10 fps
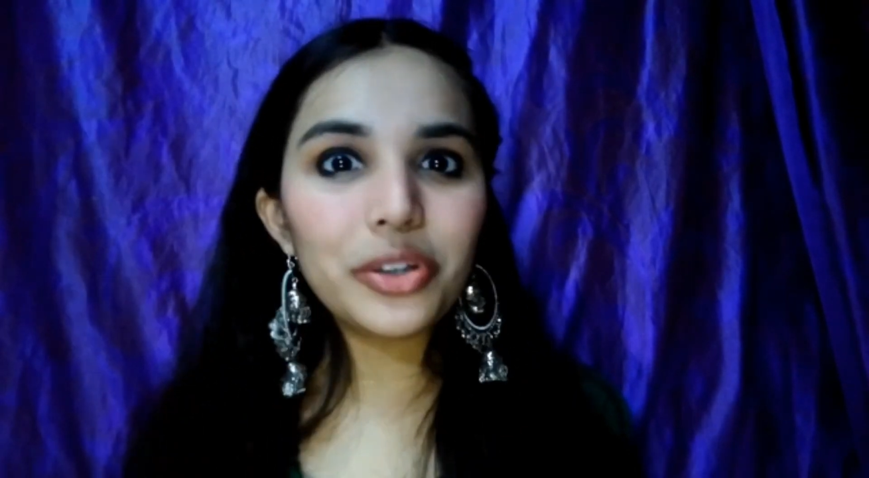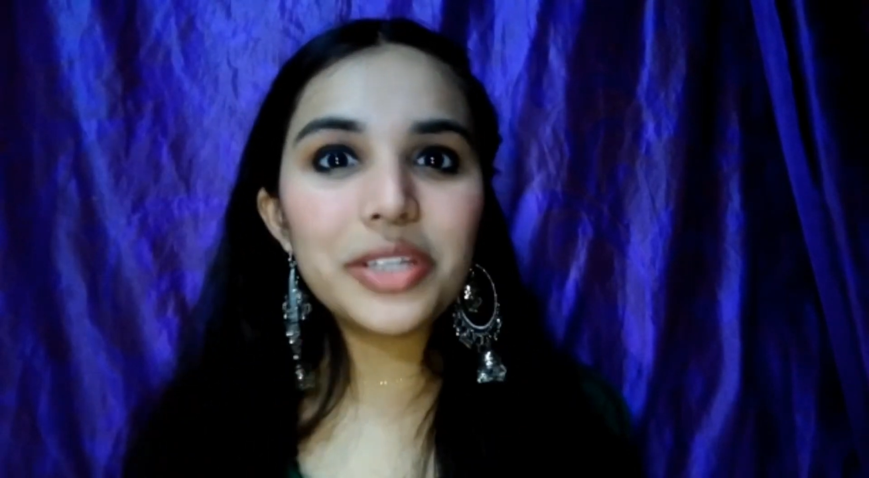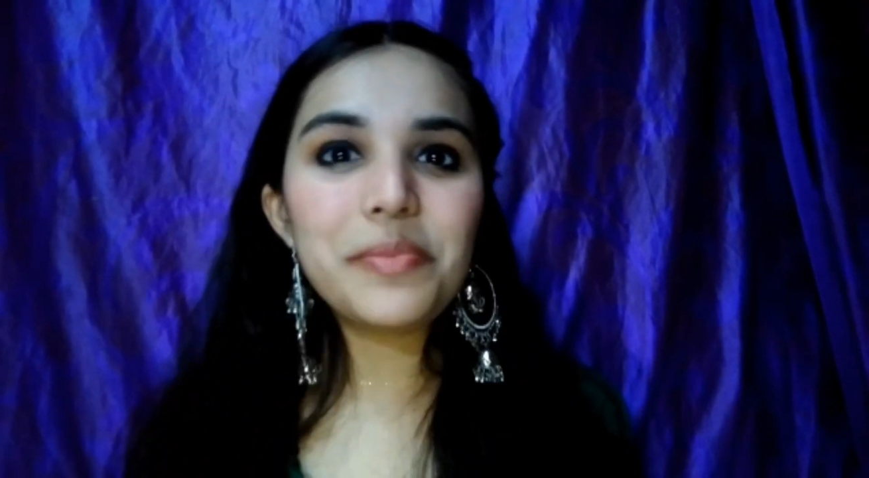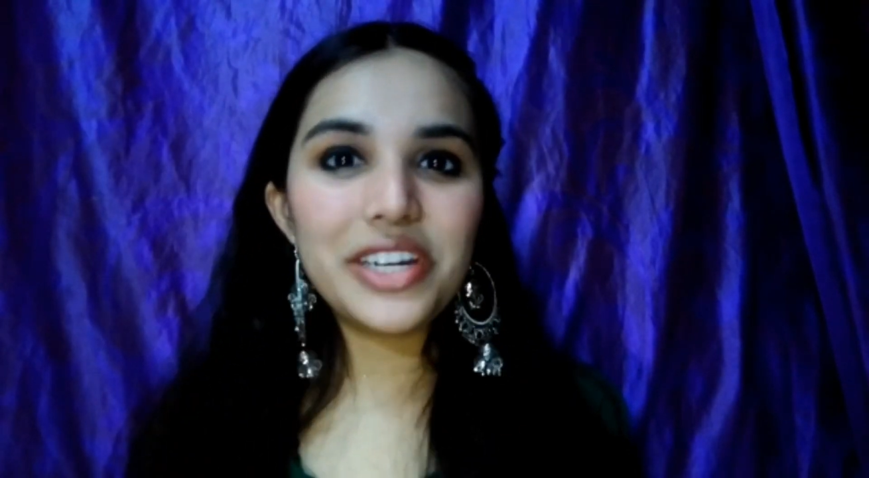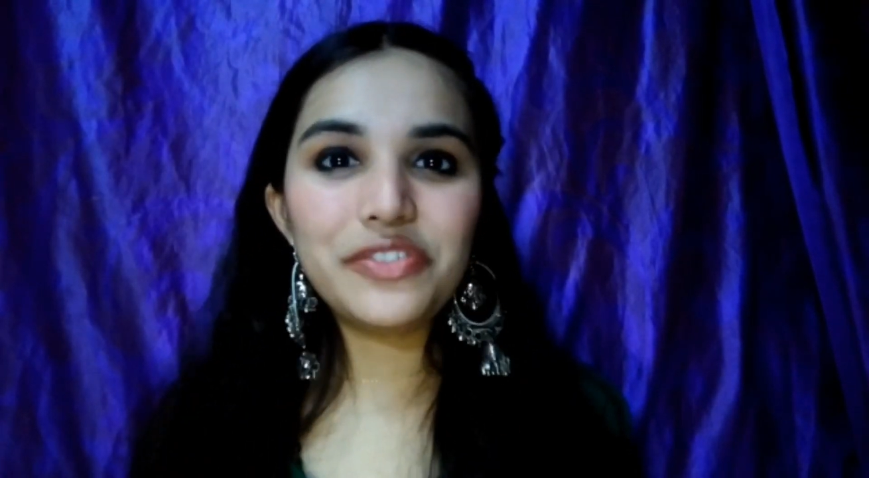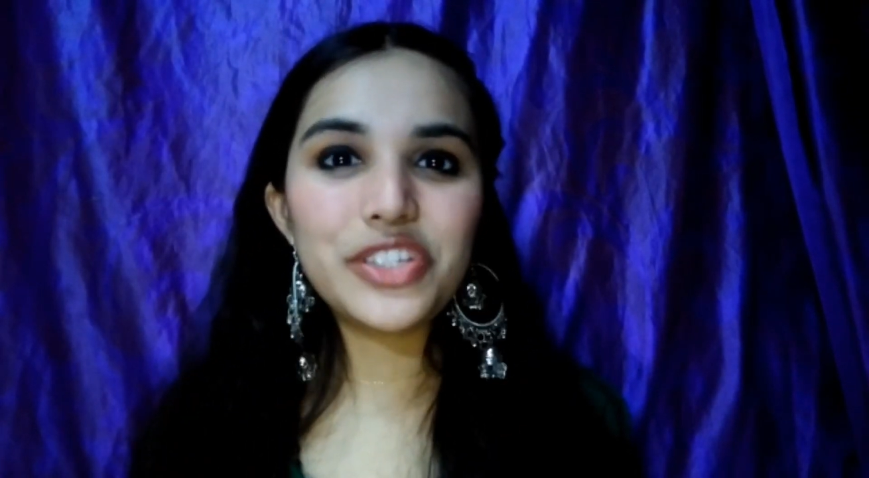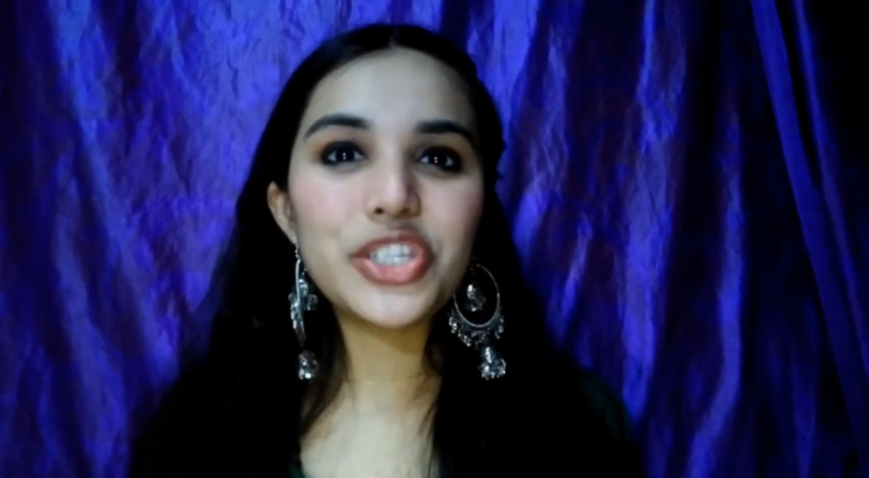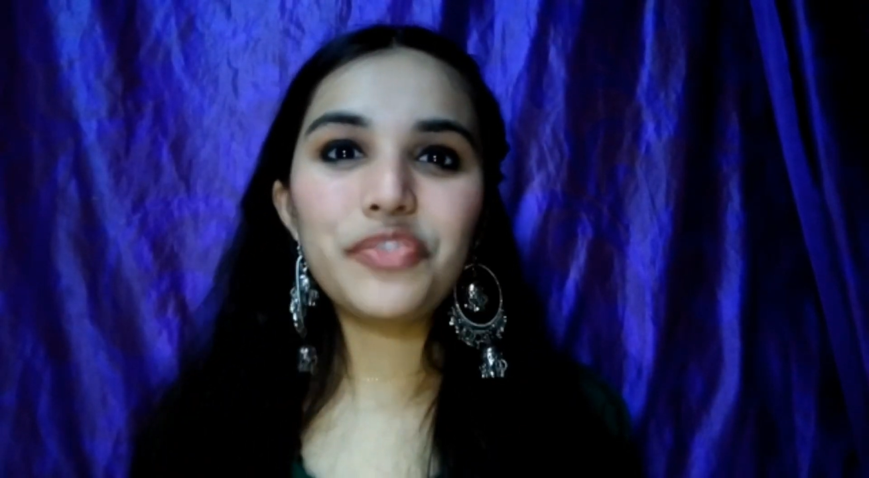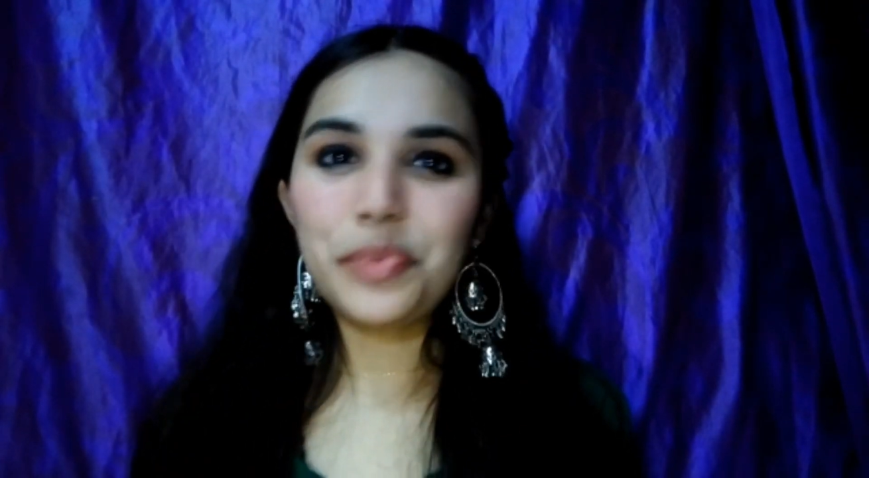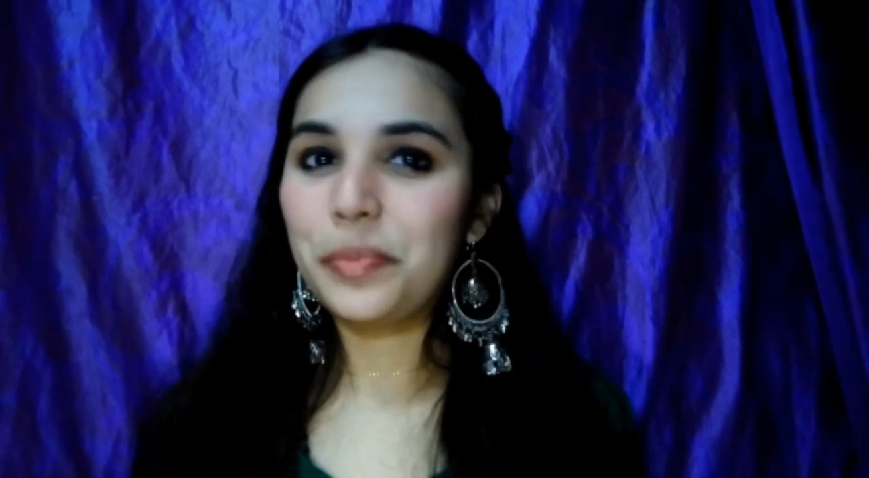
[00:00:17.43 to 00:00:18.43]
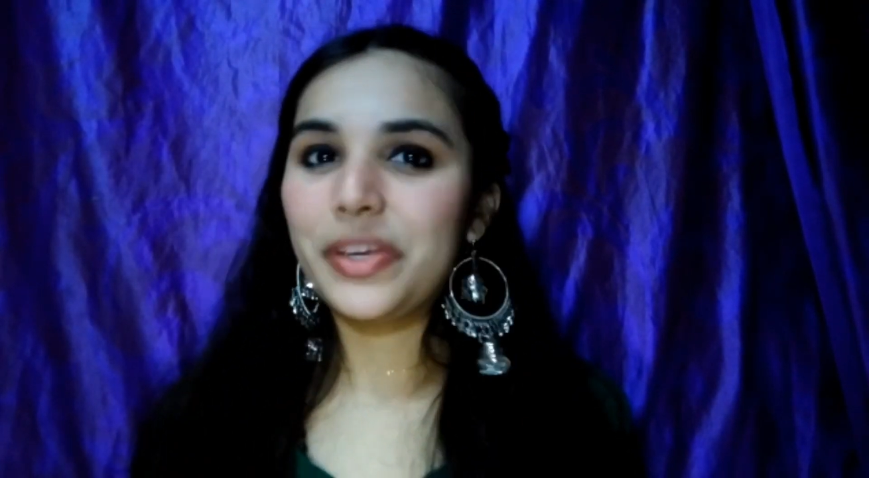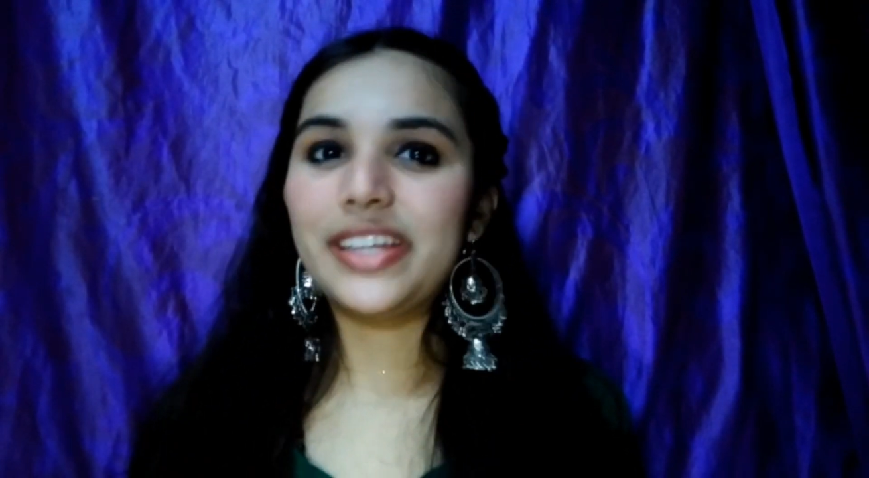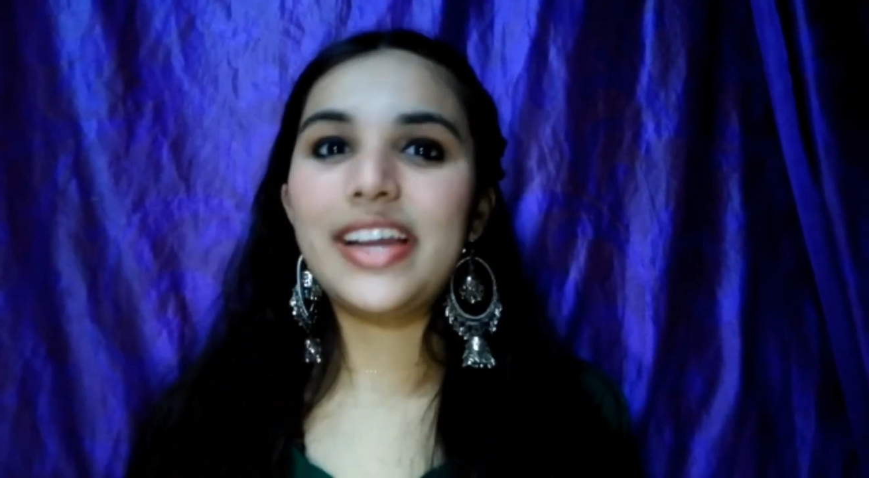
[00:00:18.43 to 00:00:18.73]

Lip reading: the benefits of pumpkin.